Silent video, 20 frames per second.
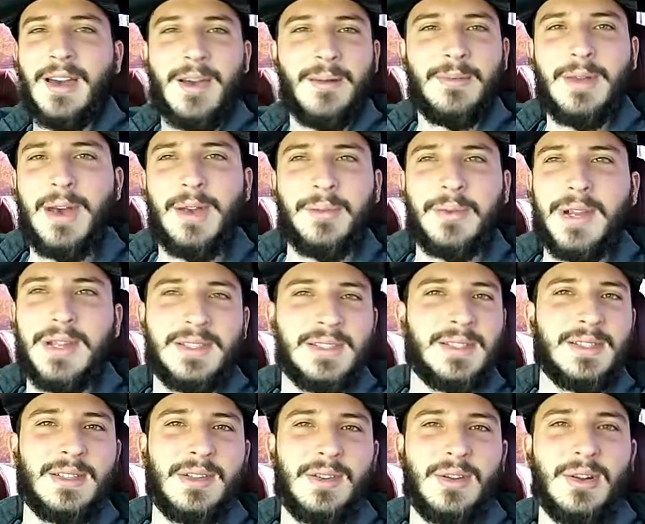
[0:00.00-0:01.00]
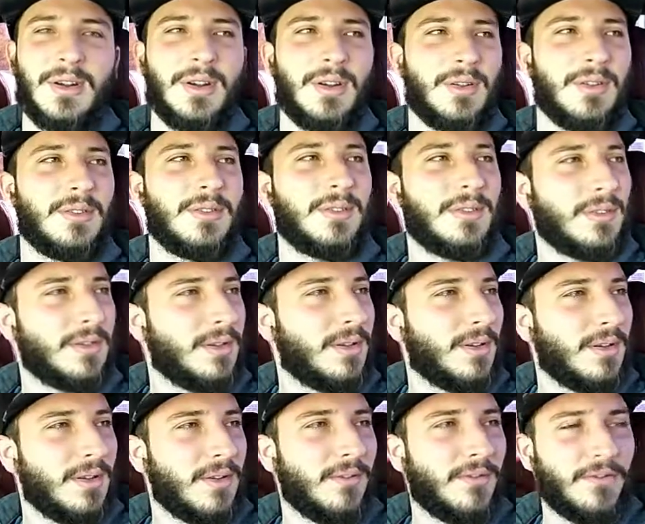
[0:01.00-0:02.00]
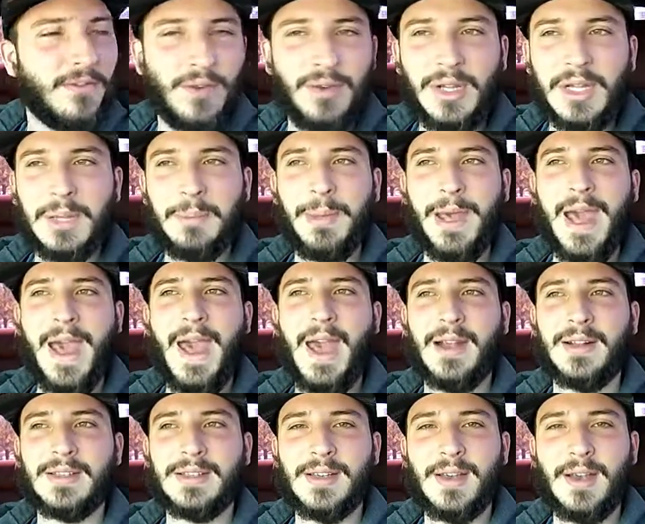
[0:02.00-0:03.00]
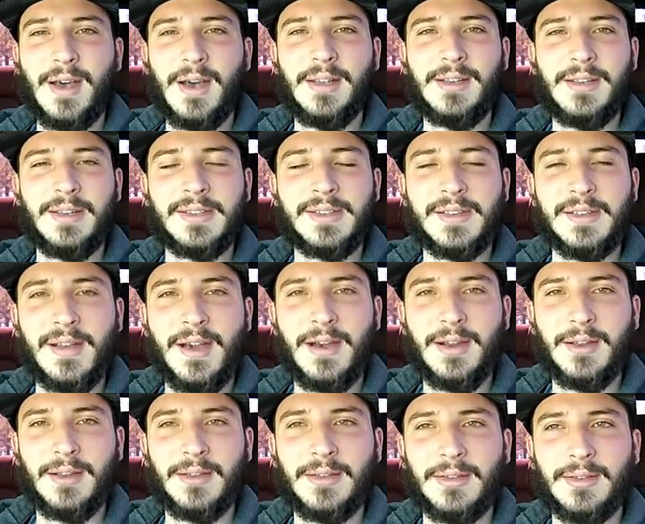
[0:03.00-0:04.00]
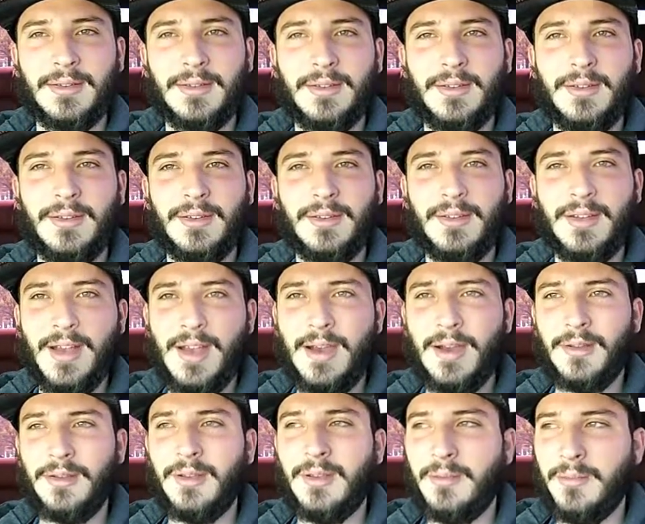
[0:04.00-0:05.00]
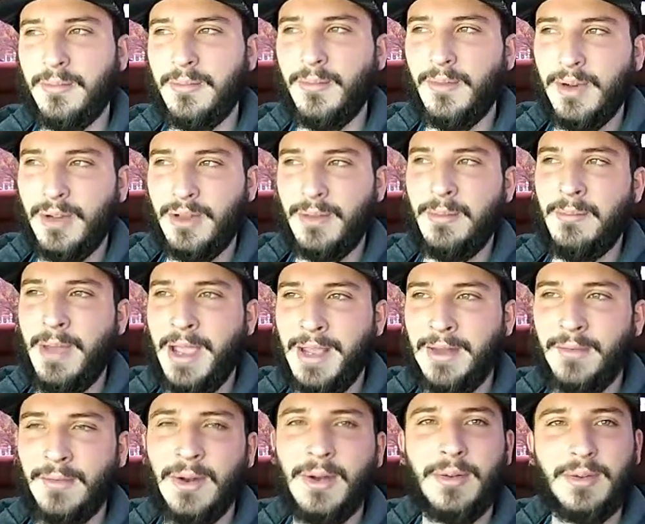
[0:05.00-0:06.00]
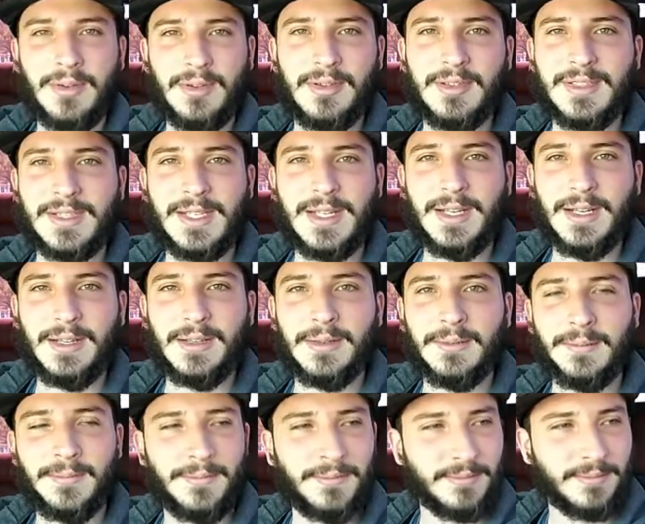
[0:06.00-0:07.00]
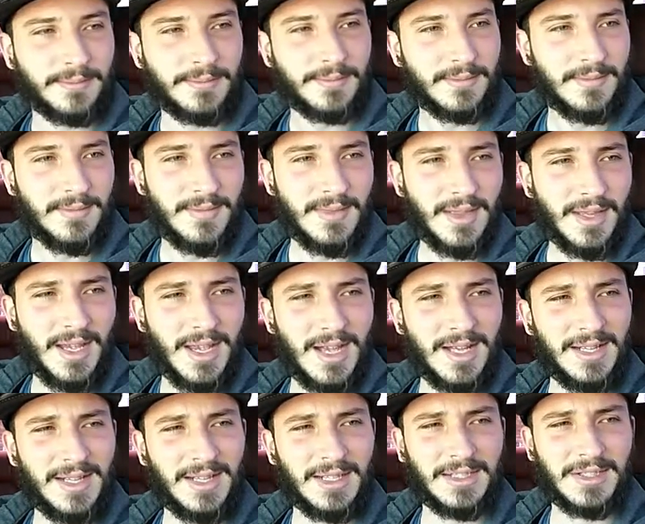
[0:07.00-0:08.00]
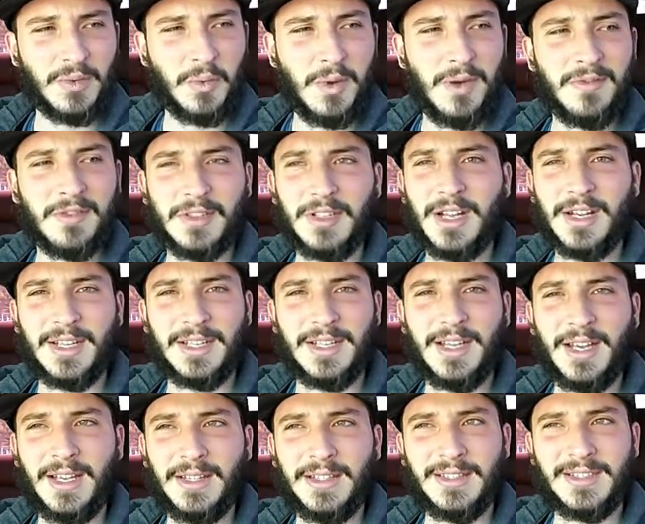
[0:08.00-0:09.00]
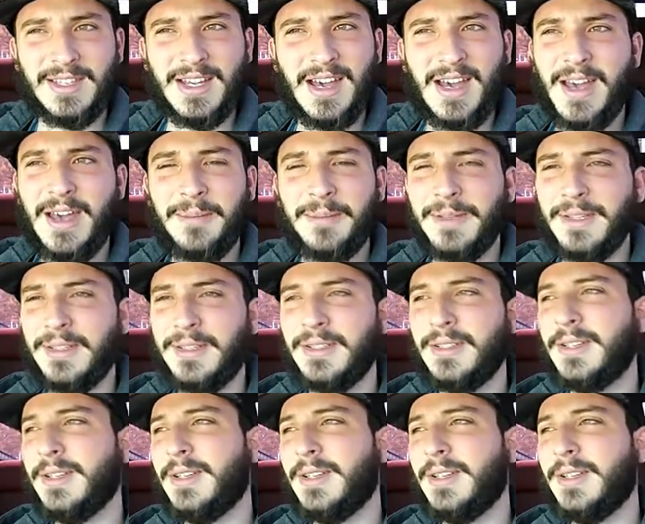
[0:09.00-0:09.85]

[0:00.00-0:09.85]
not racing your fully packed Hyundai Sonata down one of the main roads in the city at like 12 o'clock at night. That's not happening.